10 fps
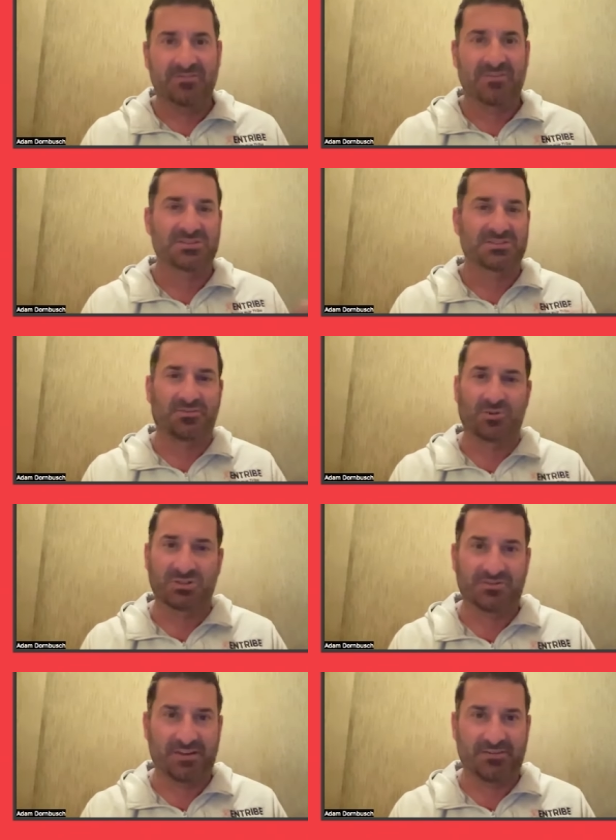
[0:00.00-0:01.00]
versus a
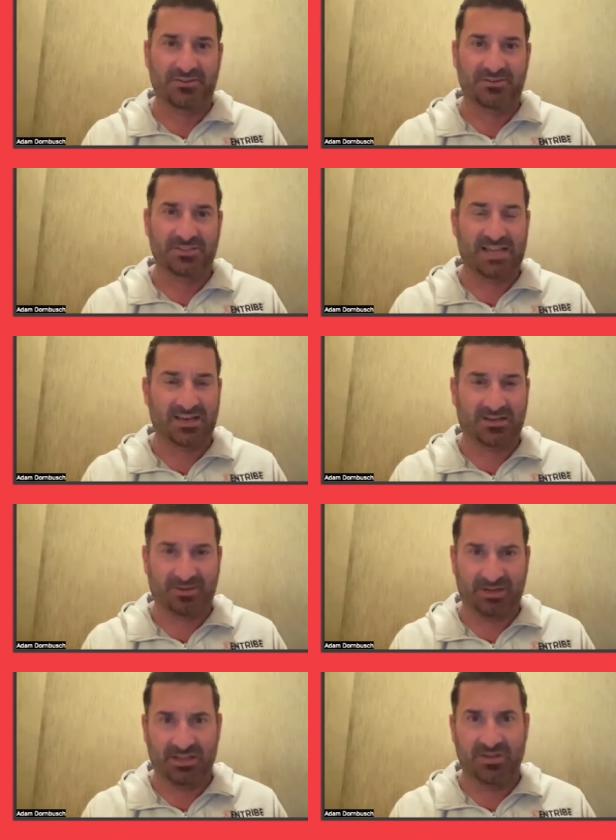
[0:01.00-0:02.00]
Fortune 500 tech
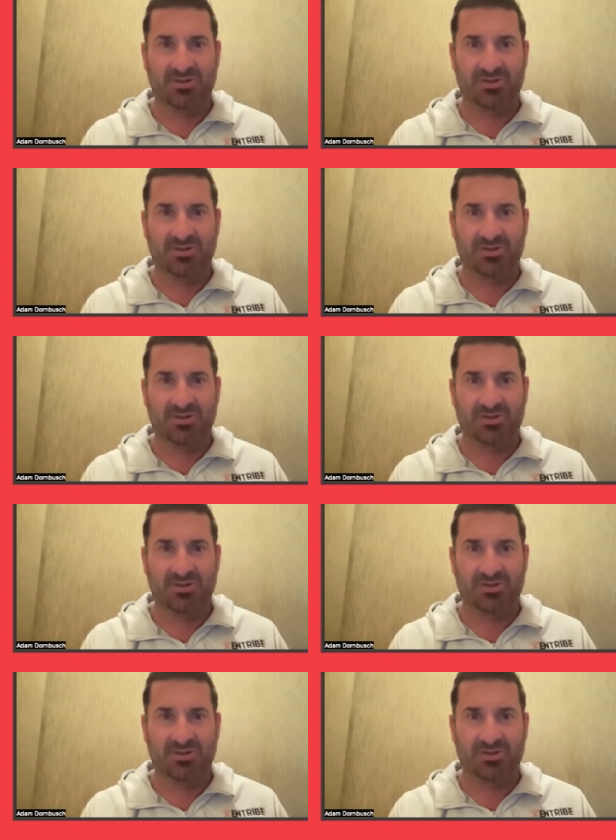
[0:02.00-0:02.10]
company,